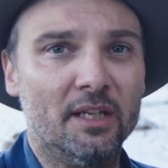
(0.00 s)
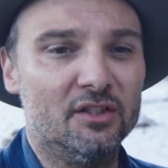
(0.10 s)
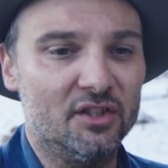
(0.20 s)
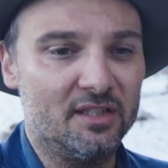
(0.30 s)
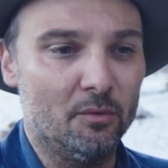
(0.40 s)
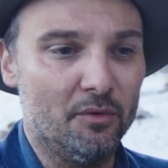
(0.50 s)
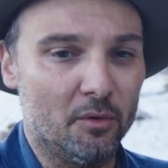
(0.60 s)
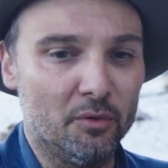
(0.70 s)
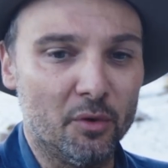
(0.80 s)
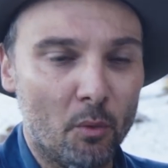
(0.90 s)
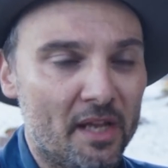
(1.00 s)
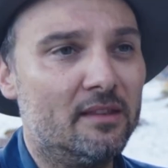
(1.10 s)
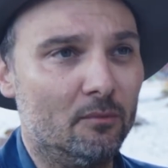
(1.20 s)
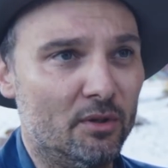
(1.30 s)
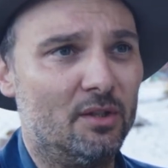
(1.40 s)
and just the width at
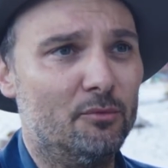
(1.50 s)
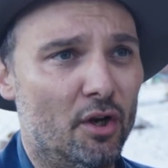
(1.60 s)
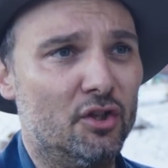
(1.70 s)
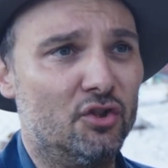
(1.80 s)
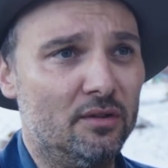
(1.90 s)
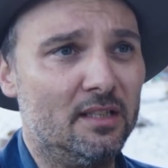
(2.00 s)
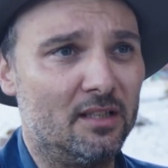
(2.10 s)
which I'm trying to shoot this,